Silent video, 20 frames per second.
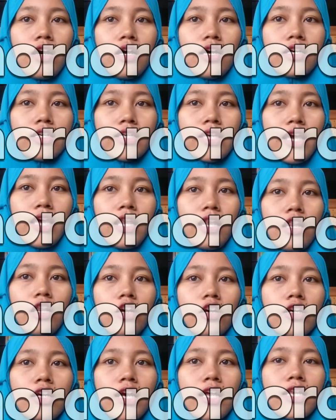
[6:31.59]
Okay,
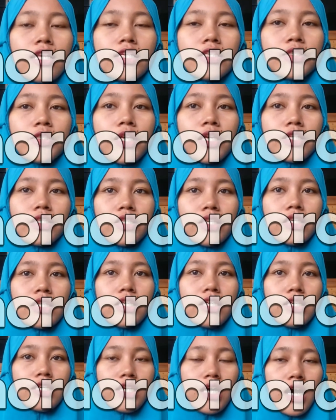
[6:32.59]
localization
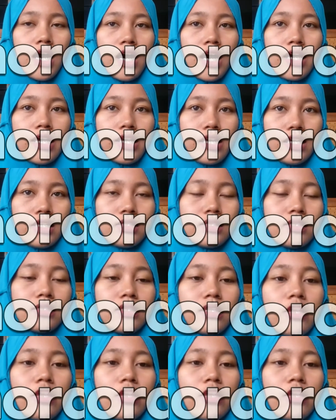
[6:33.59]
here is